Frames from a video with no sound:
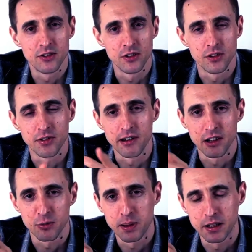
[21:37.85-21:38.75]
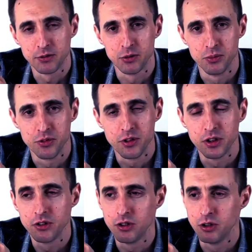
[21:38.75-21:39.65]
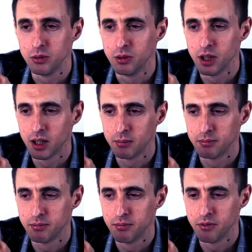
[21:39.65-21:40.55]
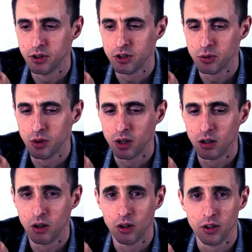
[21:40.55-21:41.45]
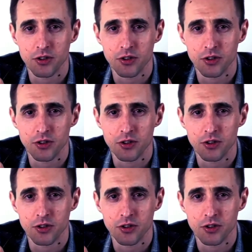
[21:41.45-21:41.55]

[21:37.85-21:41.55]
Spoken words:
to the various platforms that you are on?